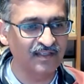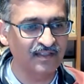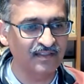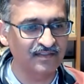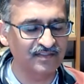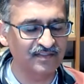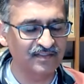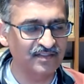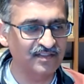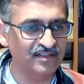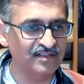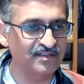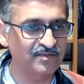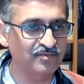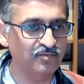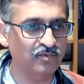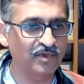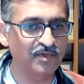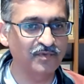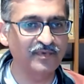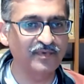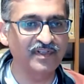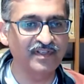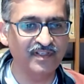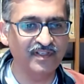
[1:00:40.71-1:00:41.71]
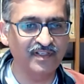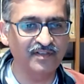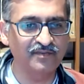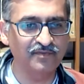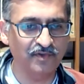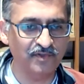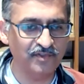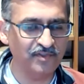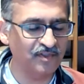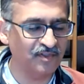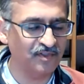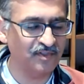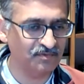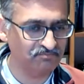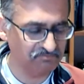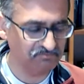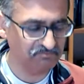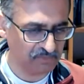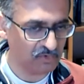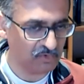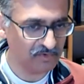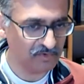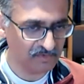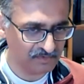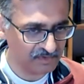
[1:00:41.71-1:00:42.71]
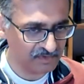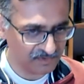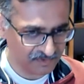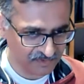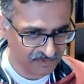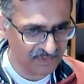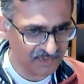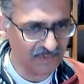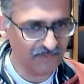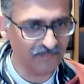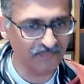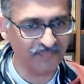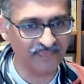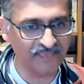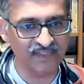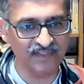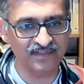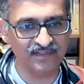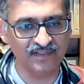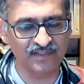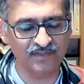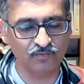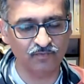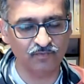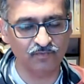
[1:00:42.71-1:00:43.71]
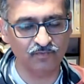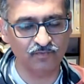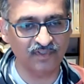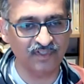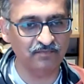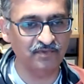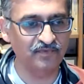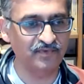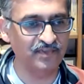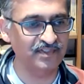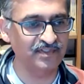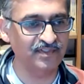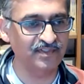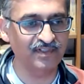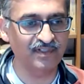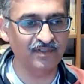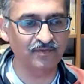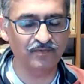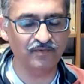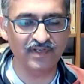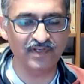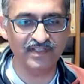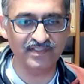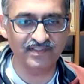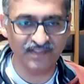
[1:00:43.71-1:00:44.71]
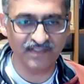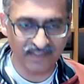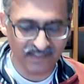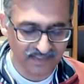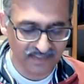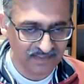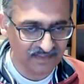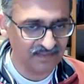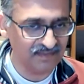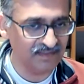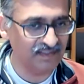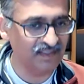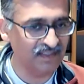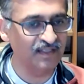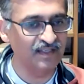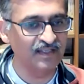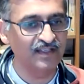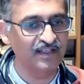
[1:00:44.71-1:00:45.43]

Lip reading: This is what we did for your own good. This is what our professional advice is.